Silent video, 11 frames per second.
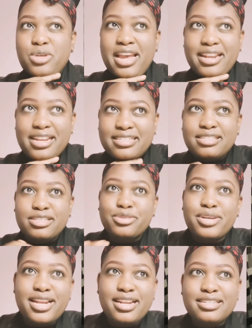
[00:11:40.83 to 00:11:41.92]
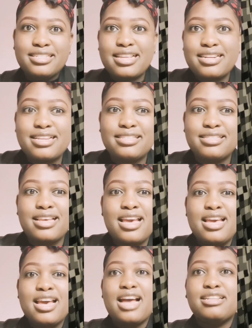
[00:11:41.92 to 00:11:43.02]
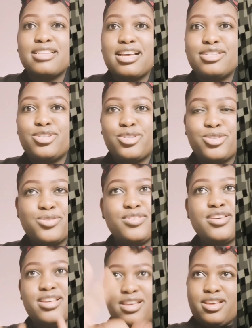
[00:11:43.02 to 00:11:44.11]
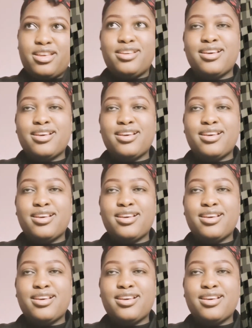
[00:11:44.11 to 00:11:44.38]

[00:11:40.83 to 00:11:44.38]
toilet is a toilet that is attached to the